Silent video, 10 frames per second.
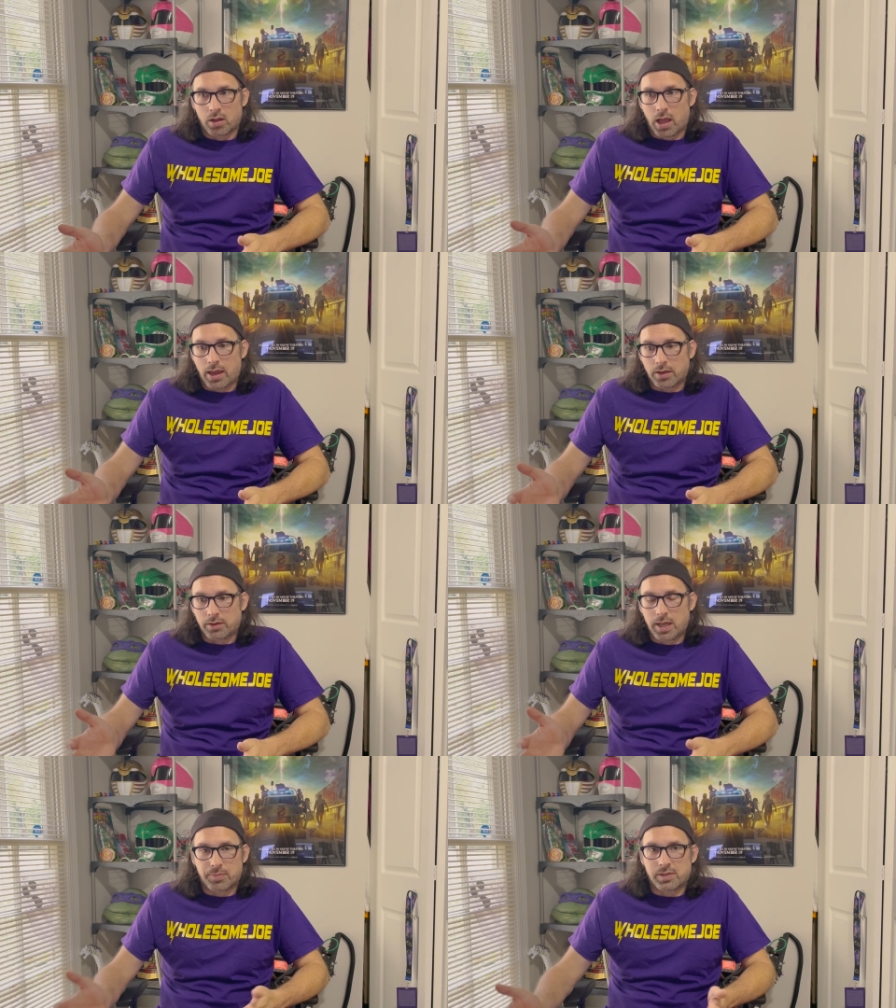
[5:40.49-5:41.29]
a
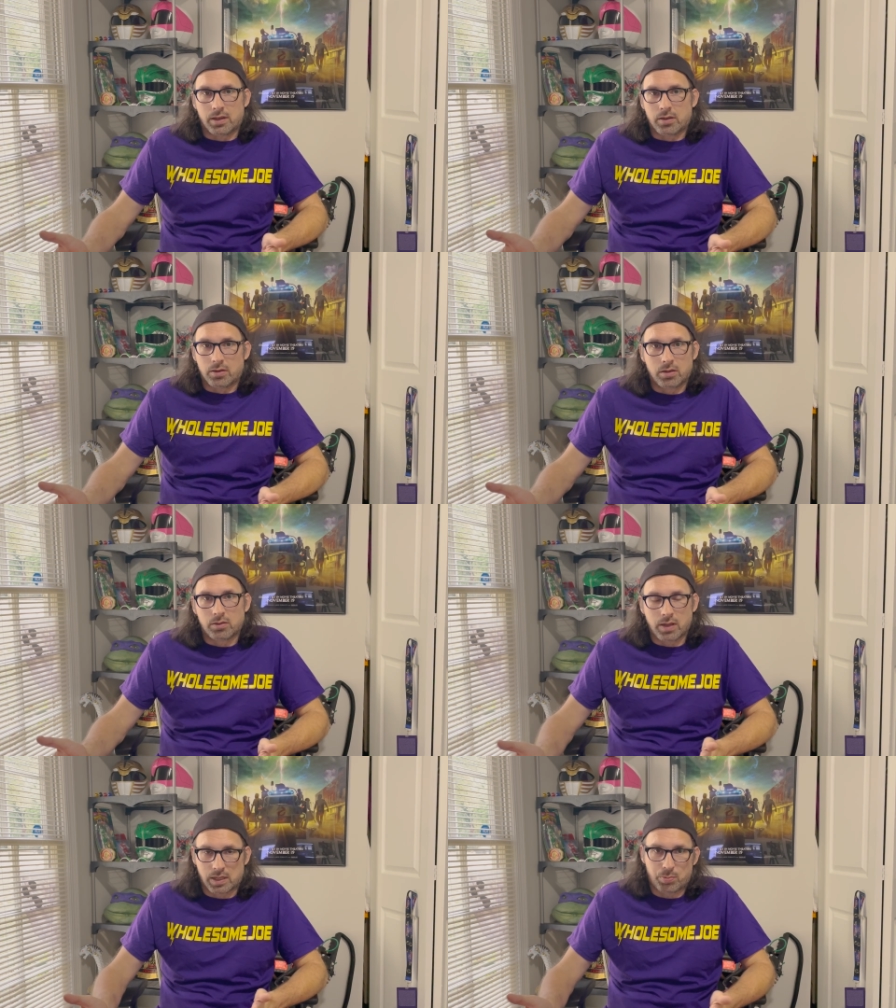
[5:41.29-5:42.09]
Gibson
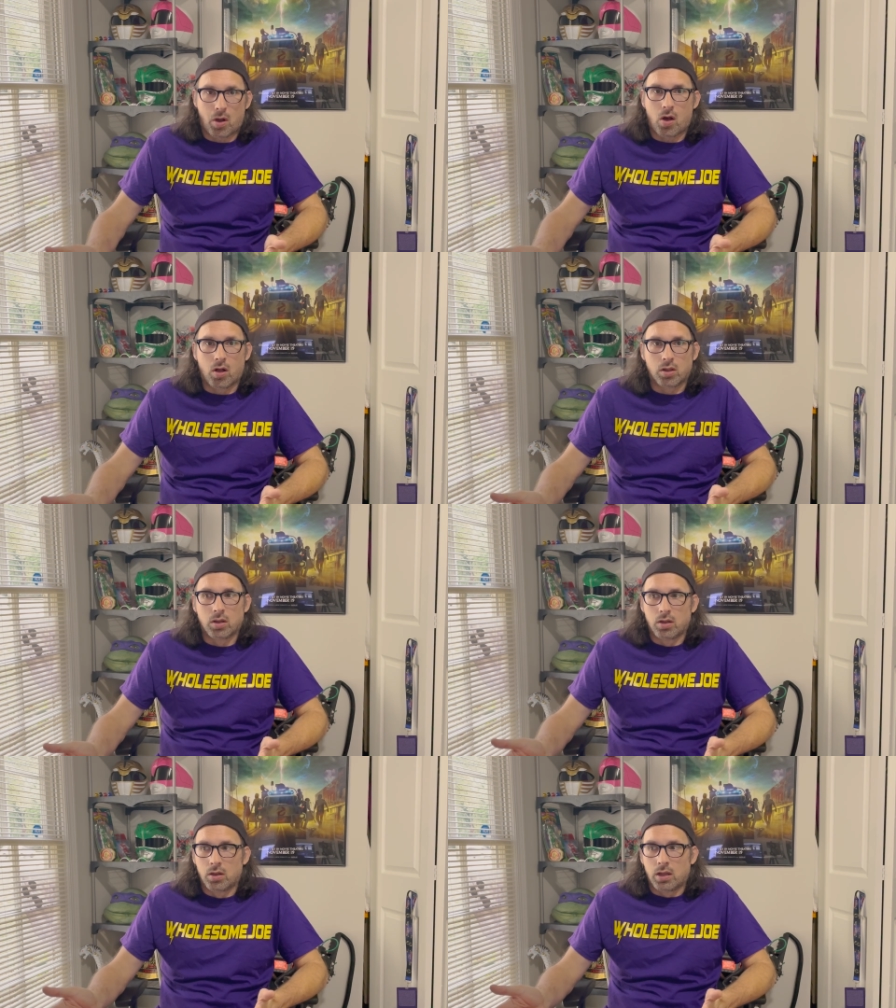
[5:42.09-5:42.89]
Les Paul
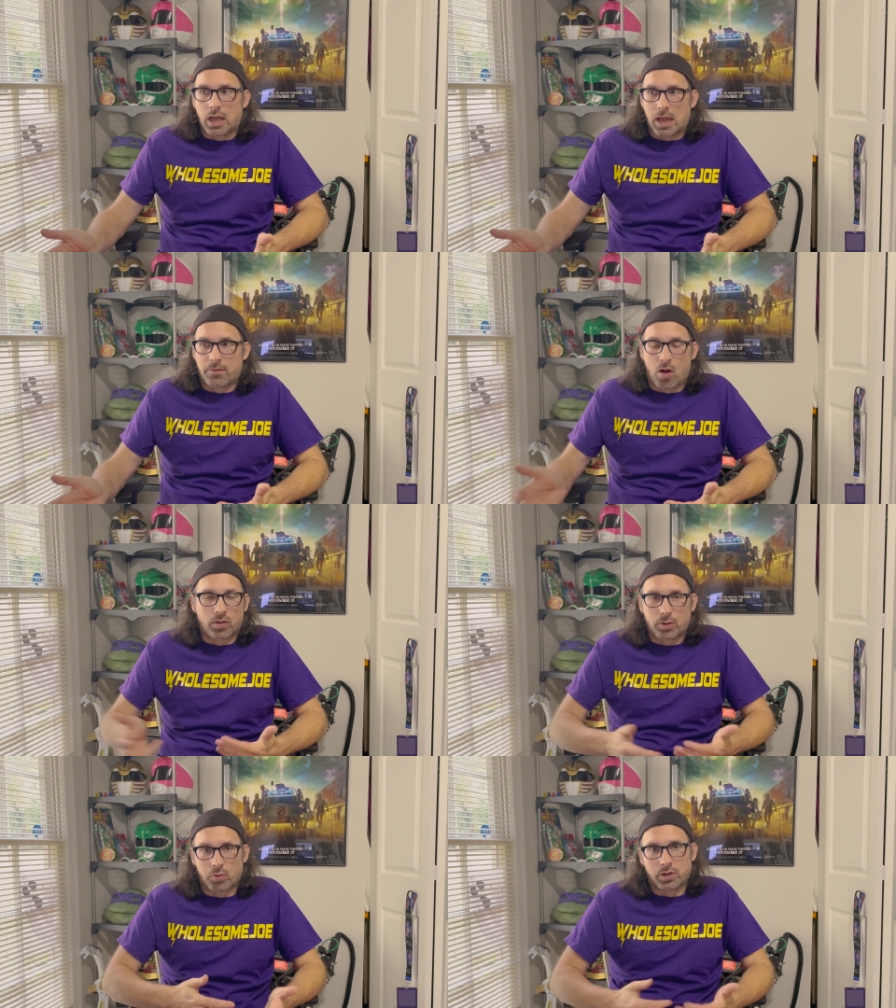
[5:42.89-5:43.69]
if all
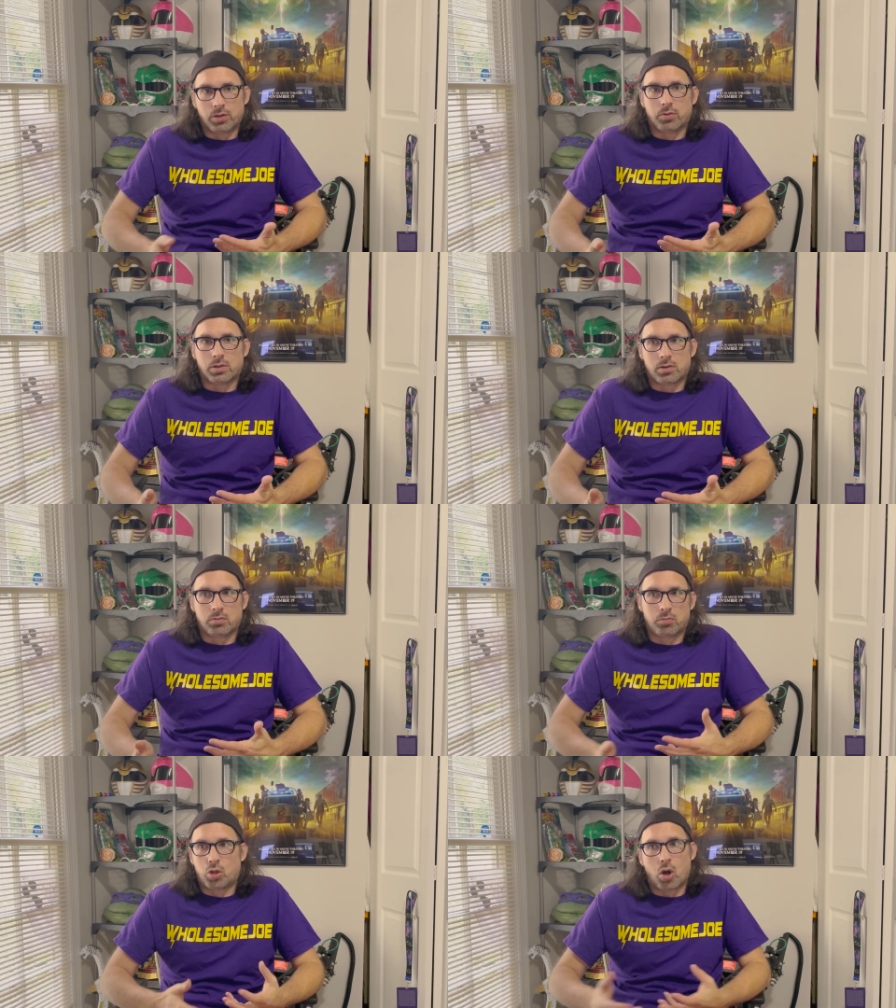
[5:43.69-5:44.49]
they want to do is
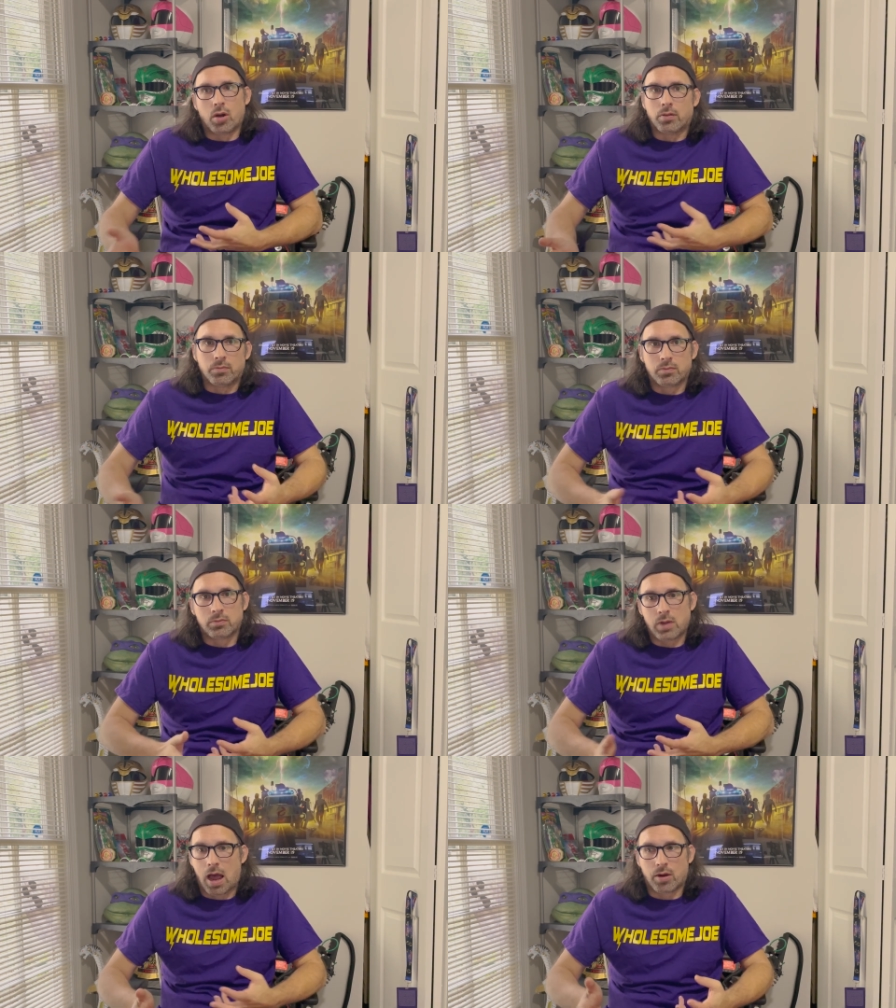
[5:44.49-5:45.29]
learn
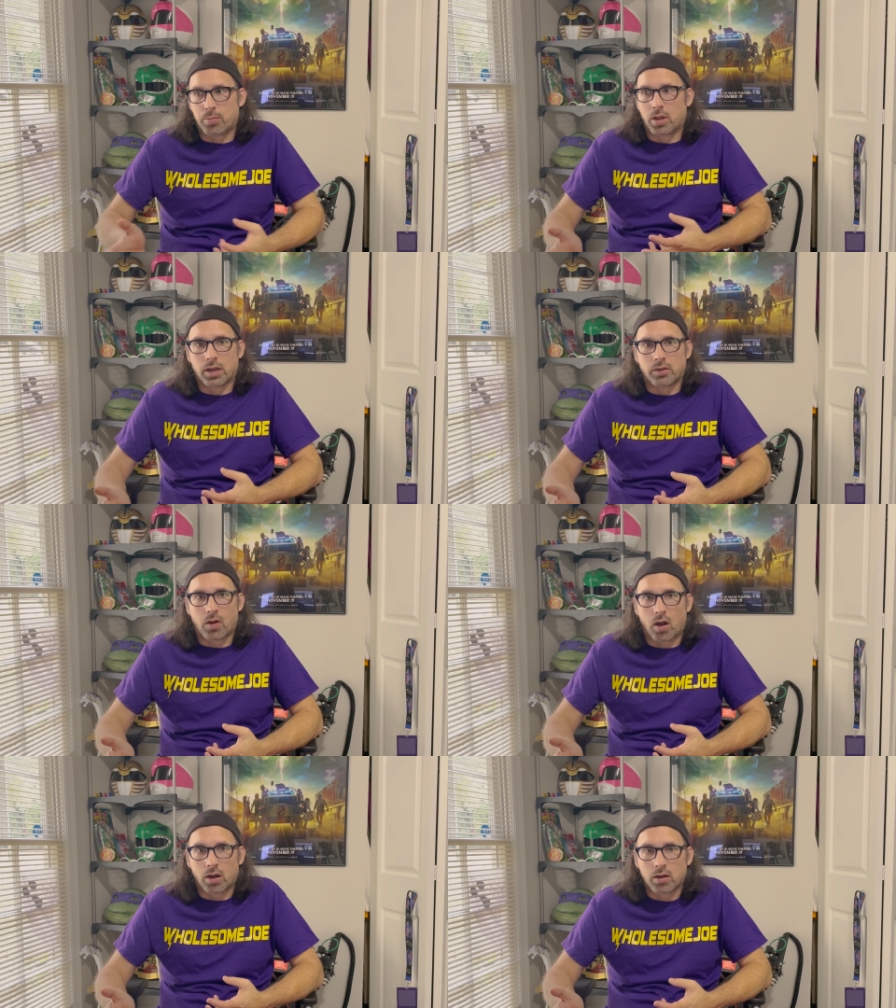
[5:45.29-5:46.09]
how to play
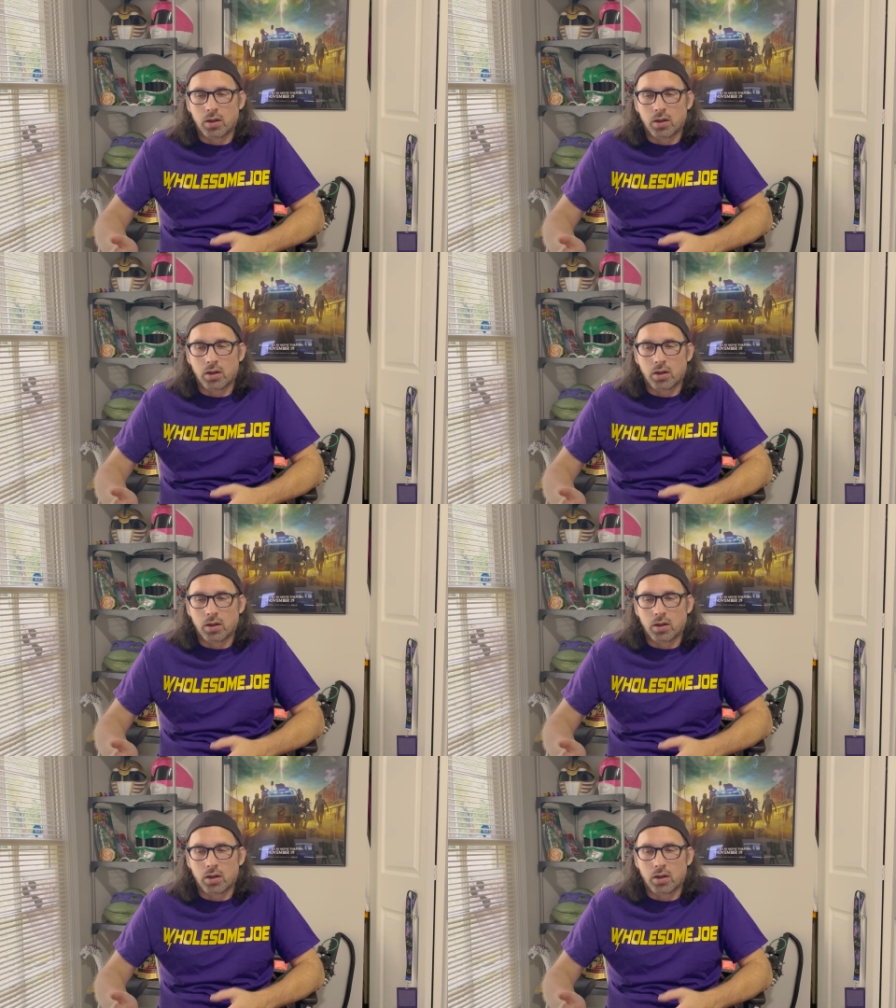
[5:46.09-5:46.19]
guitar,